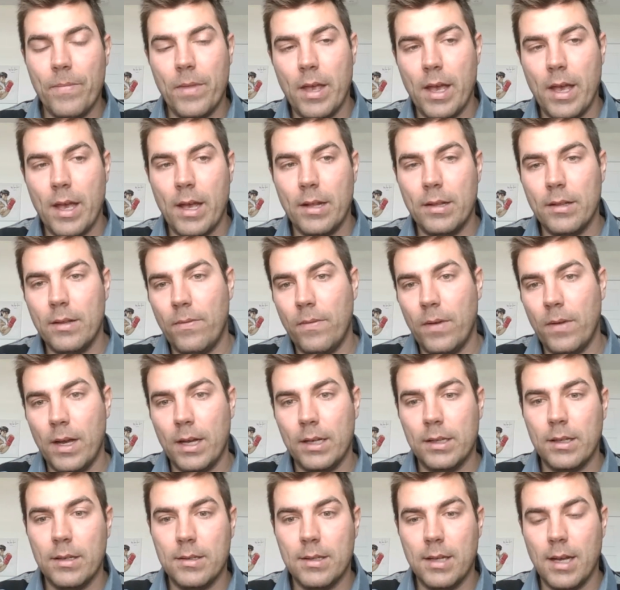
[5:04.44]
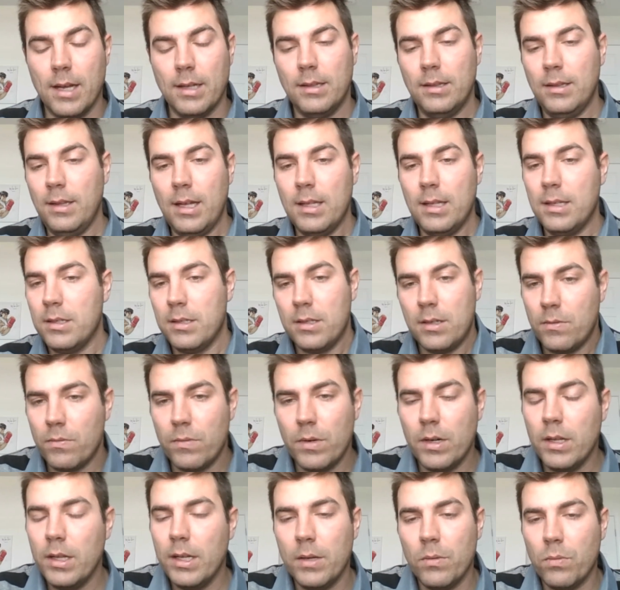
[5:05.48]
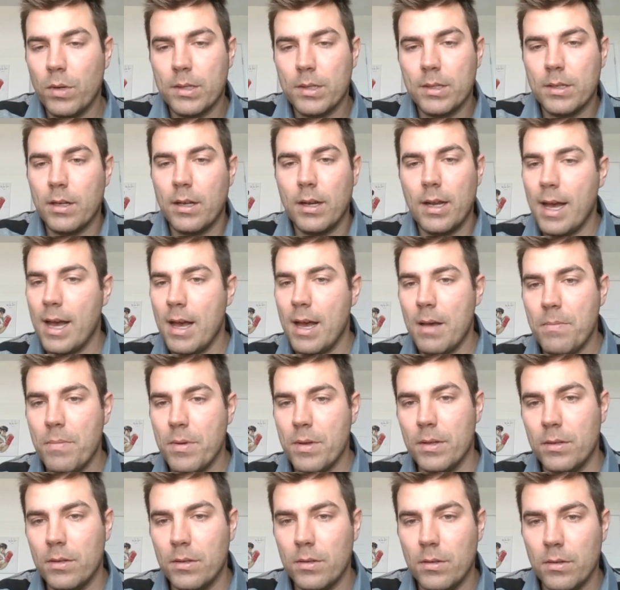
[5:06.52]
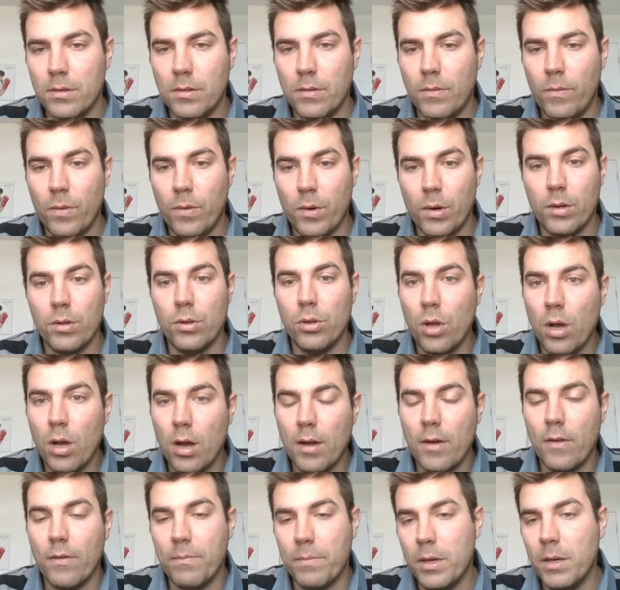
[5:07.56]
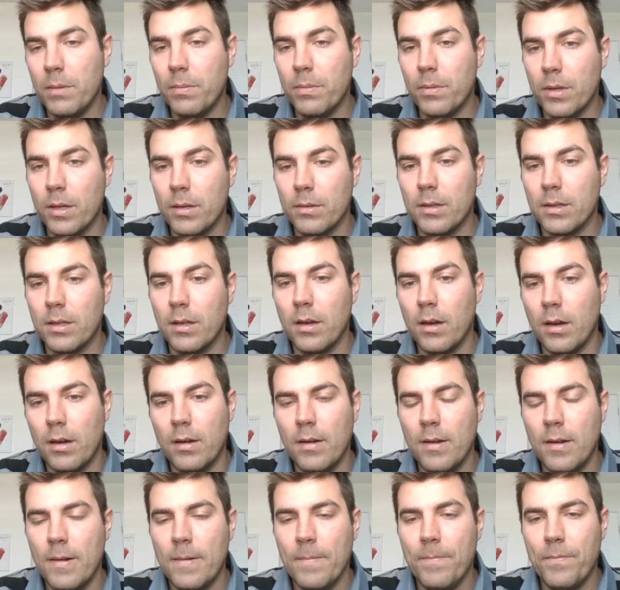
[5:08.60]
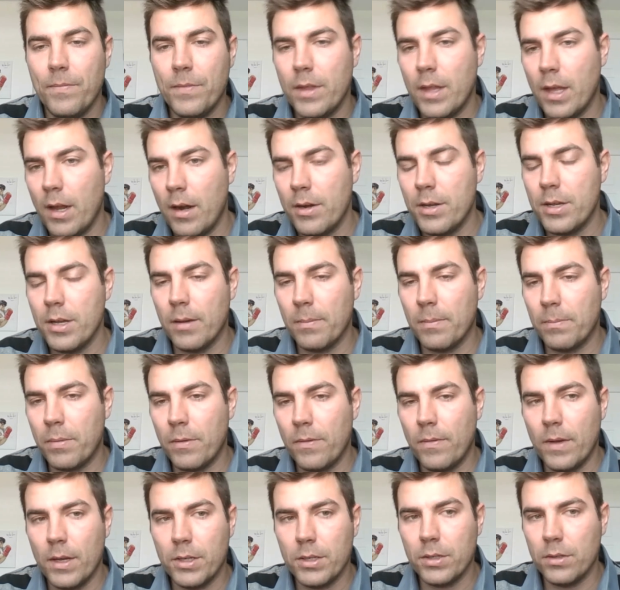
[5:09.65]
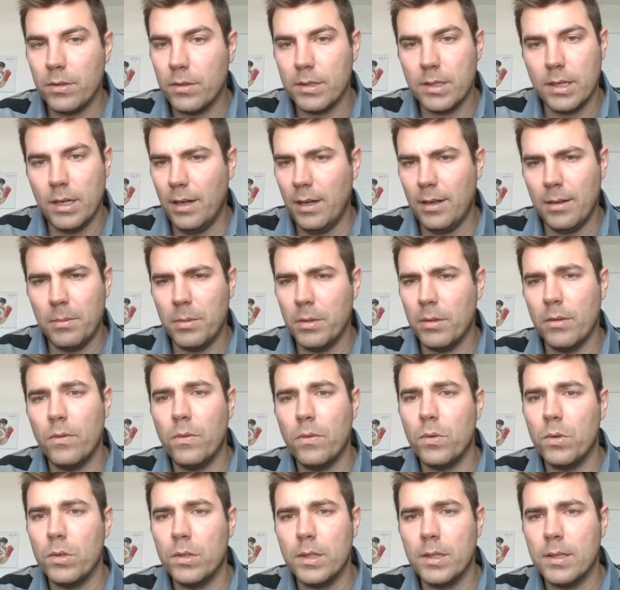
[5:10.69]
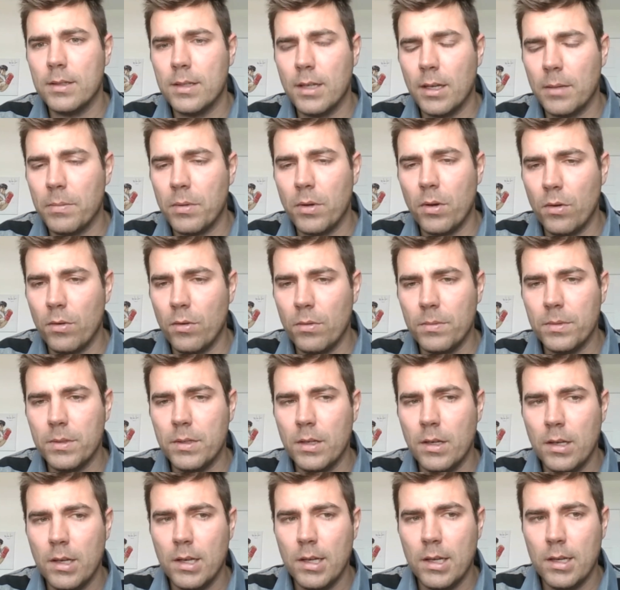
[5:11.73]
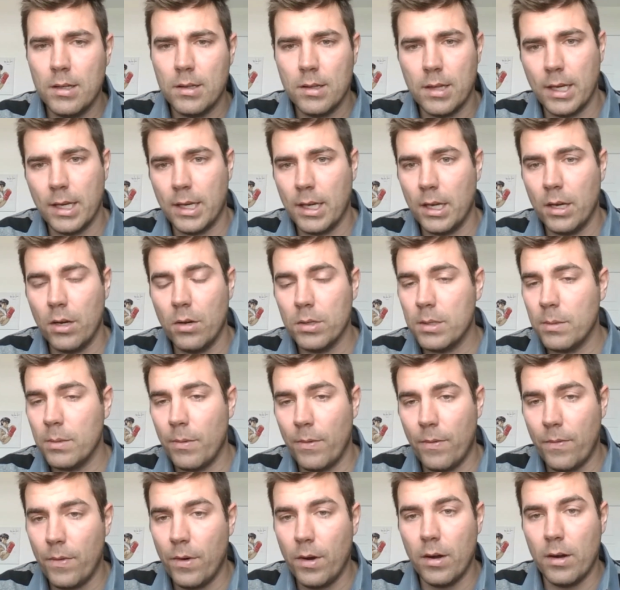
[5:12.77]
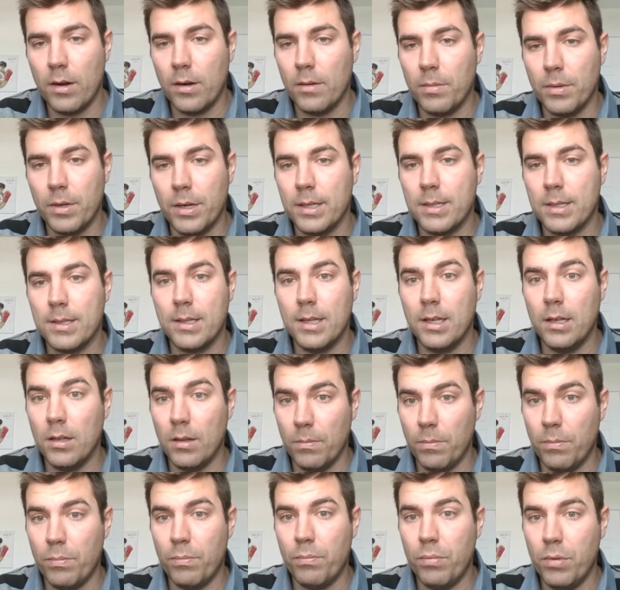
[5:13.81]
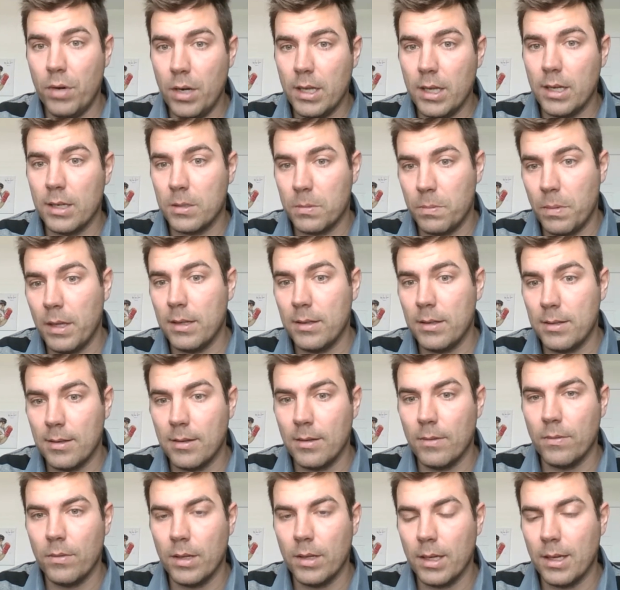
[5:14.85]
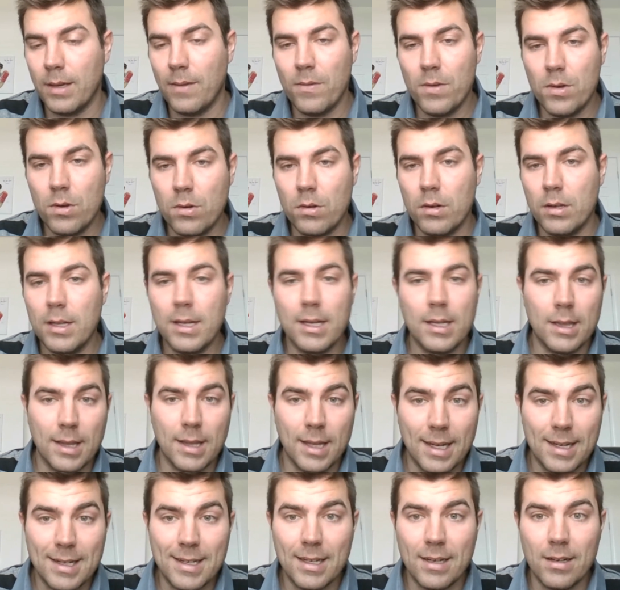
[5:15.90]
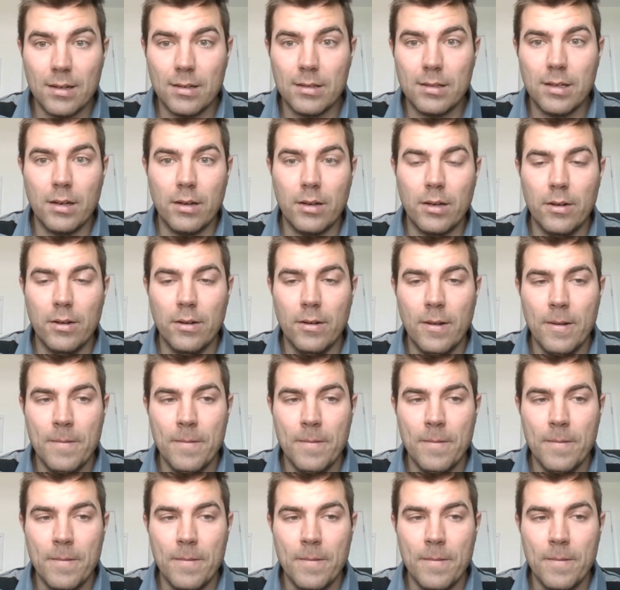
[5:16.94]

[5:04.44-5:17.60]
and the fact is that that's really what's going to happen for a lot of people out there that are young professionals, they're not going to be able to afford these type of homes. They can go somewhere far, but it's still pretty expensive. Like if you go to like London, Ontario,